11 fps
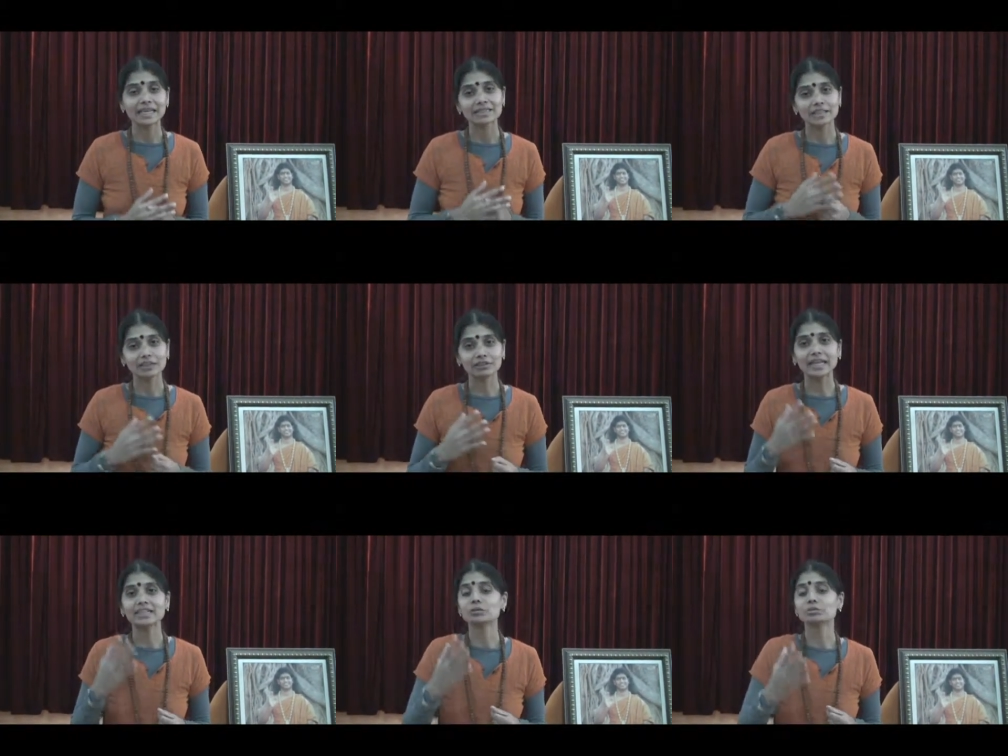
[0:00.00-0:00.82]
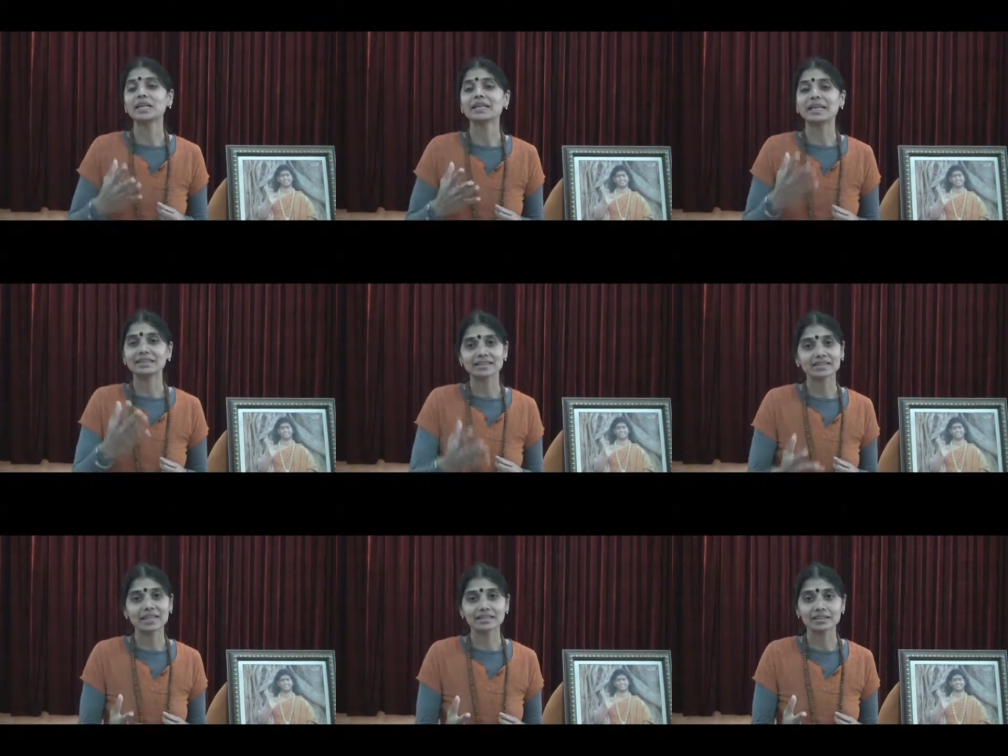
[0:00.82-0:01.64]
It's the right brain
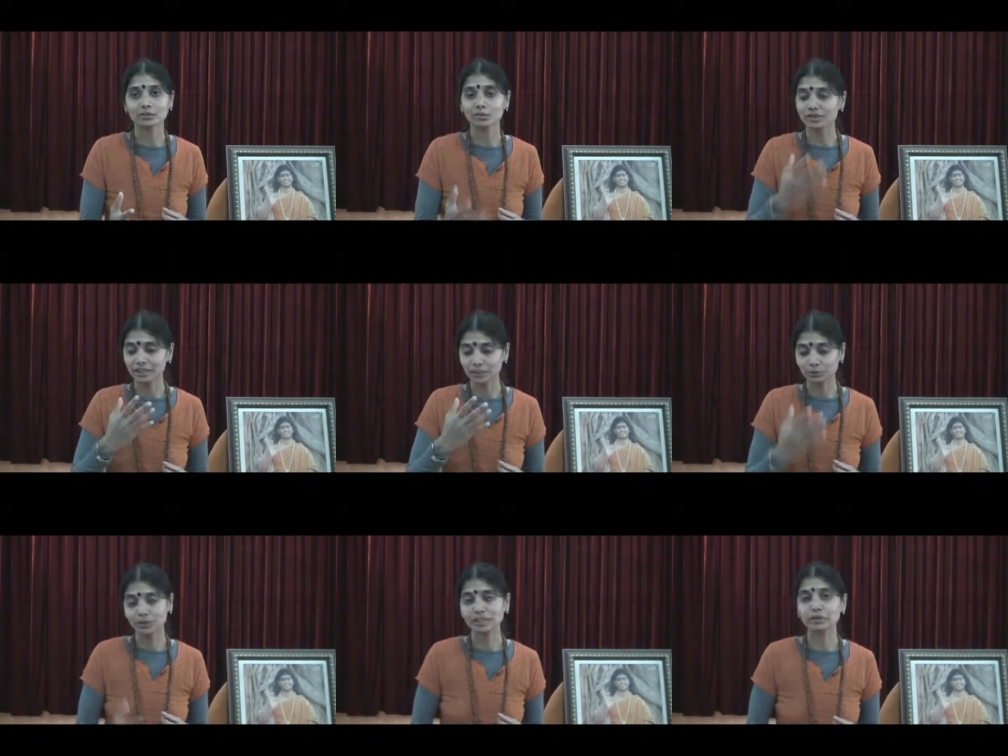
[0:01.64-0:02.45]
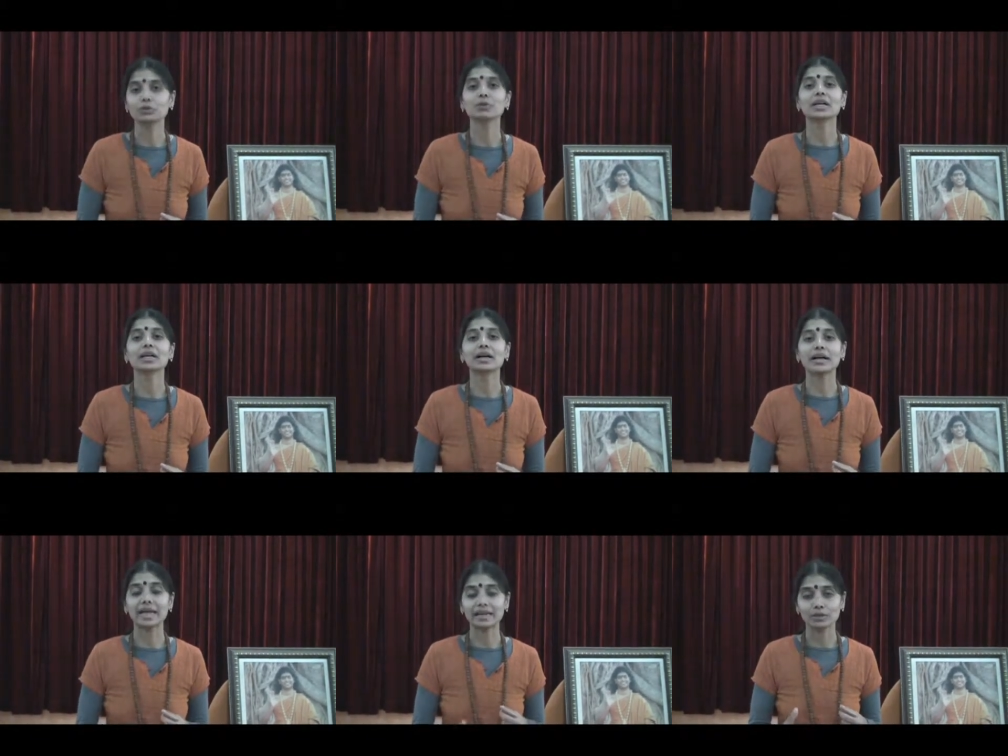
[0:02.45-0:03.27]
exercises, what they do in
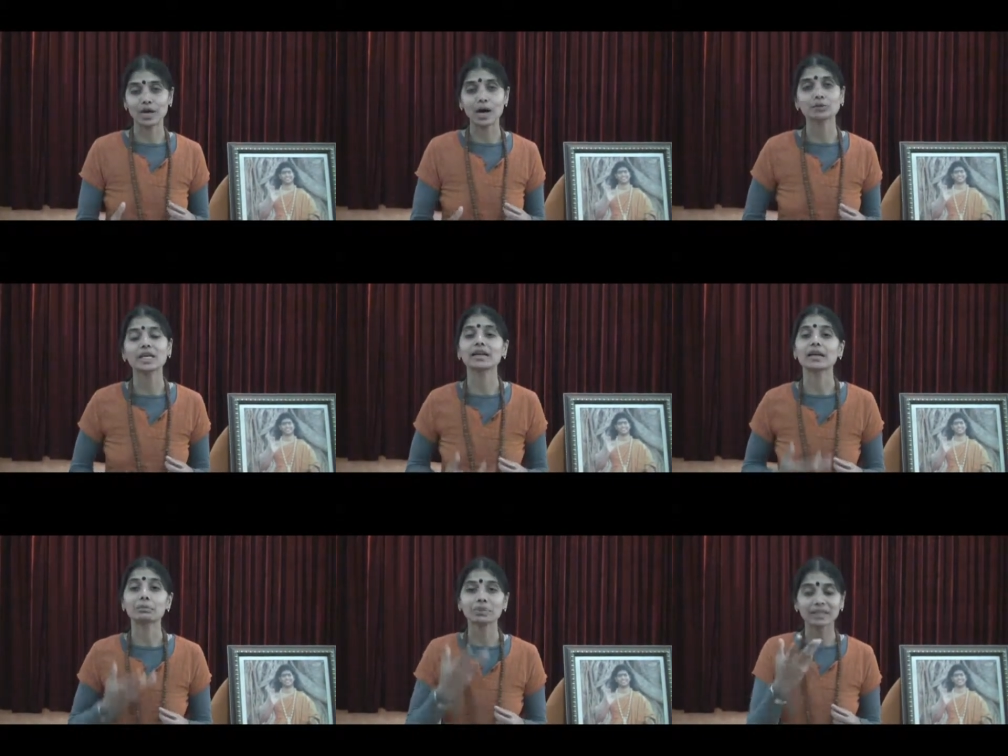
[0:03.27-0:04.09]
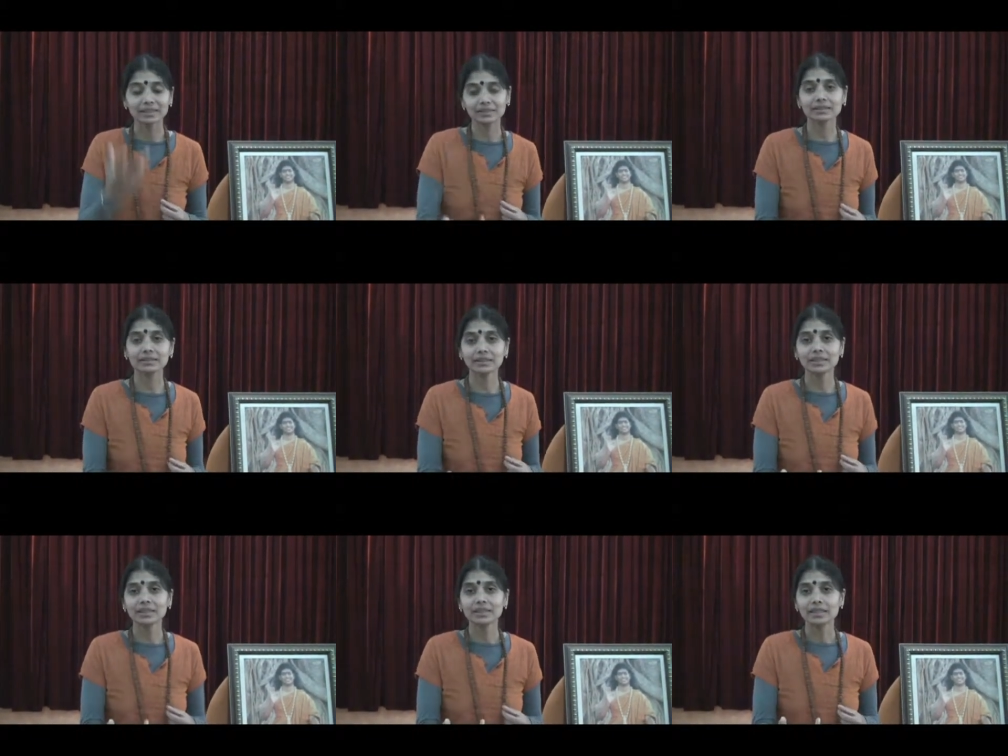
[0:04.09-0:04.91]
yoga and how they are applying the
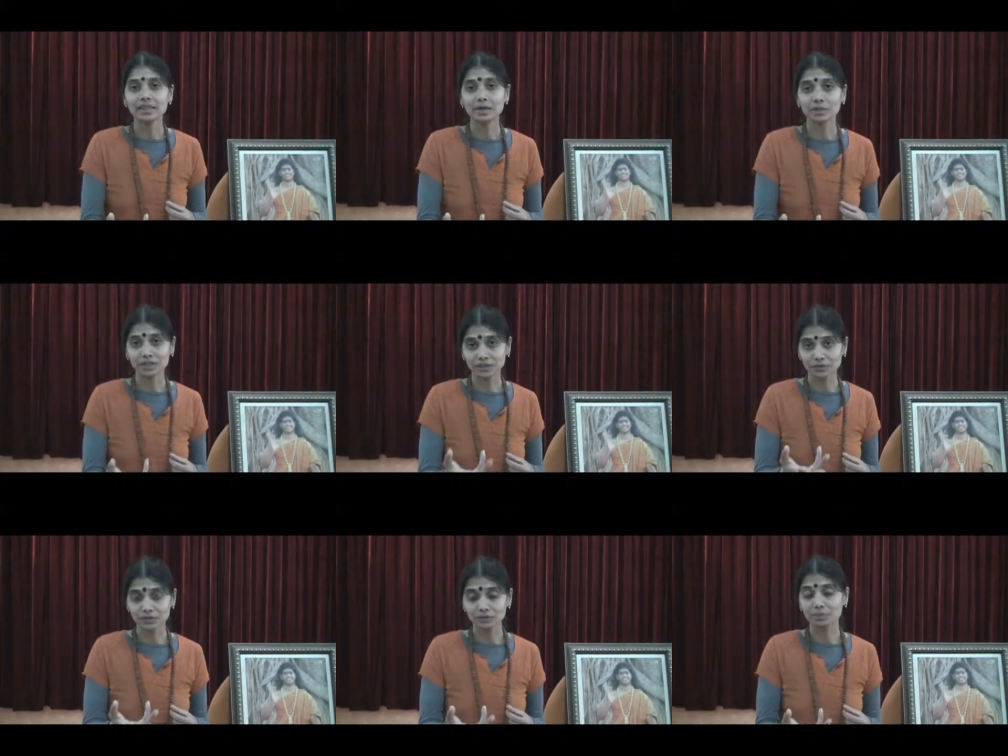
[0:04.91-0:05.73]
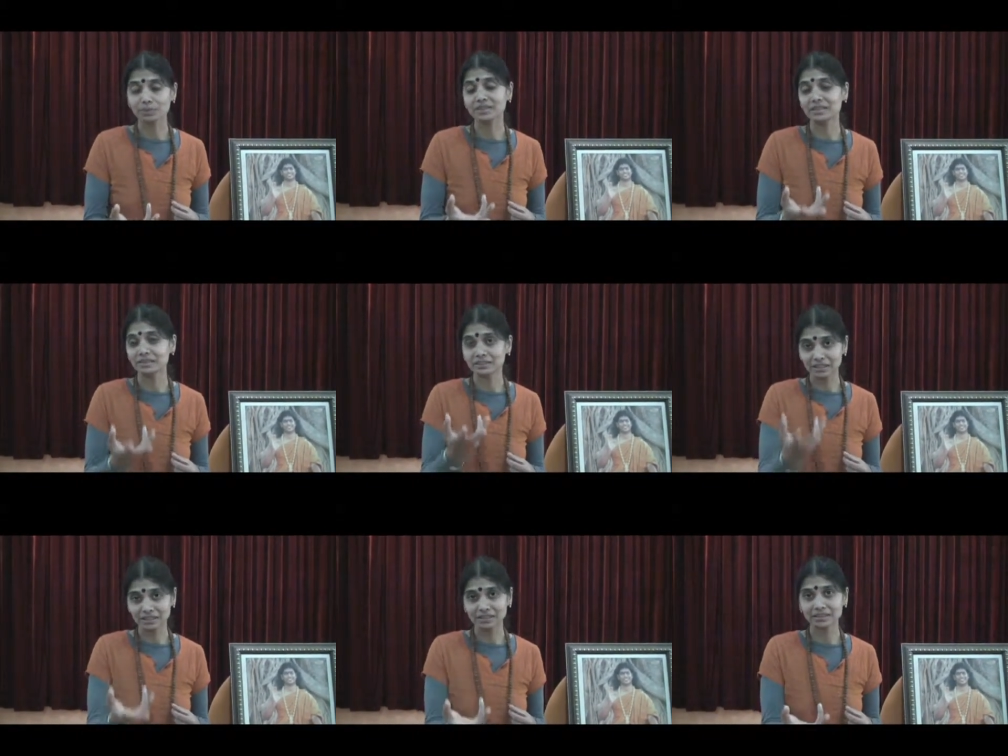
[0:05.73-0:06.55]
whatever Swamiji's
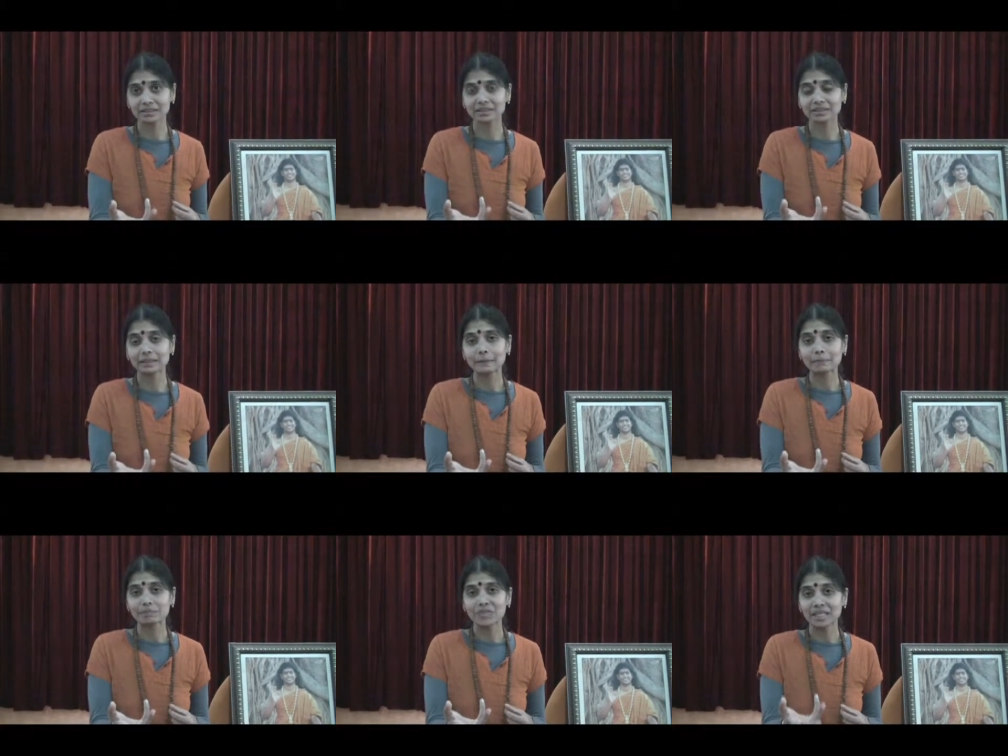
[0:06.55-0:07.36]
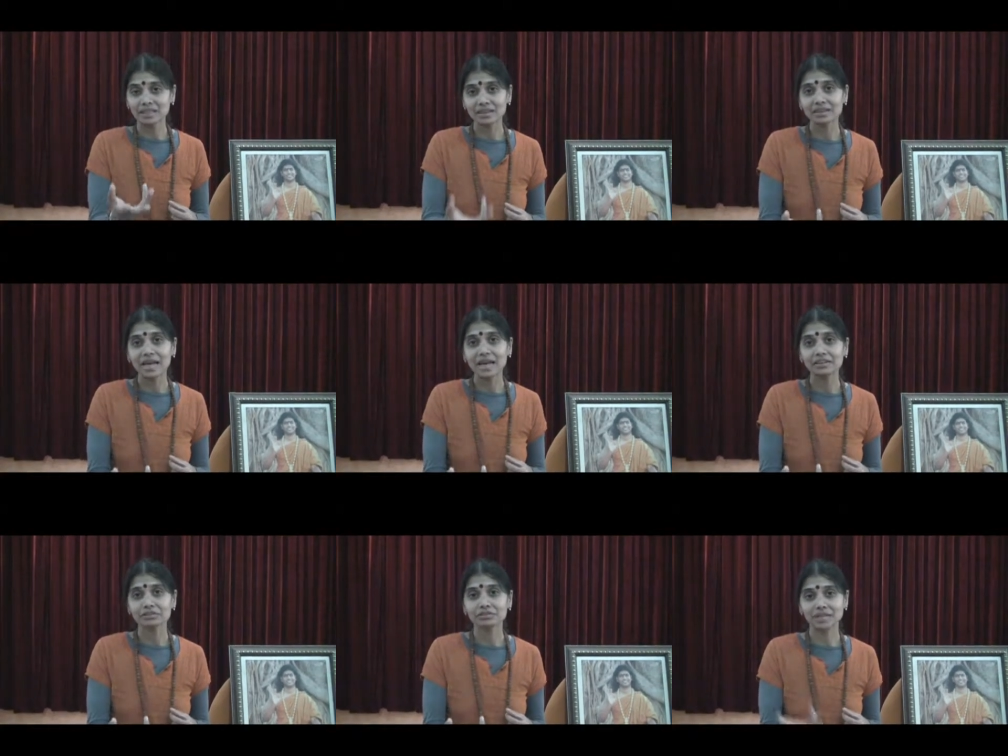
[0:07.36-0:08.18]
teachings in their
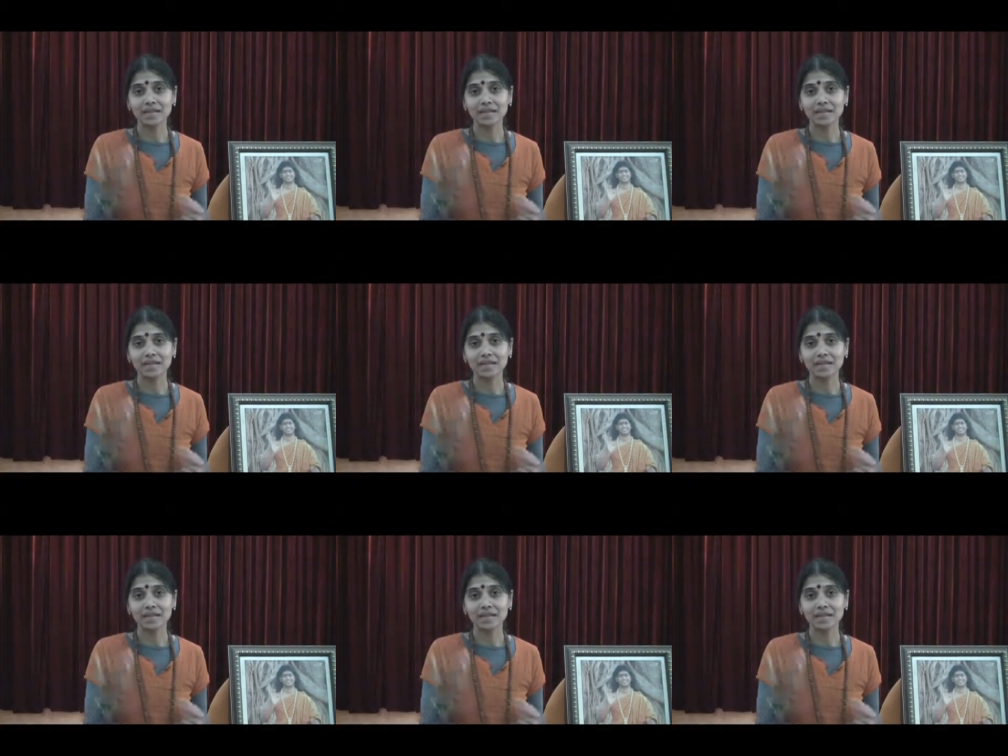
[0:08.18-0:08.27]
life.